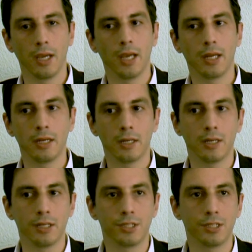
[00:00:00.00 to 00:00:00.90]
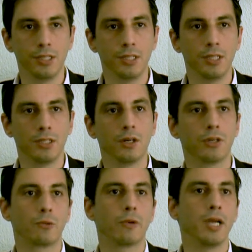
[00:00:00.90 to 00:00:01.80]
and uh, she
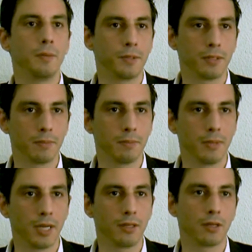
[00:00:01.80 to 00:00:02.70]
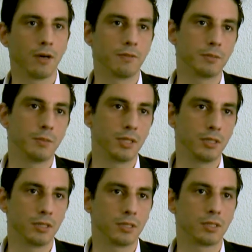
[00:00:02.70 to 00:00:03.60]
got raped by the
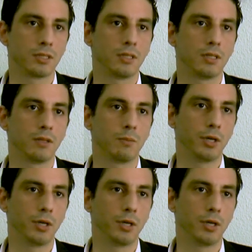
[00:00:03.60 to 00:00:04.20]
government's uh,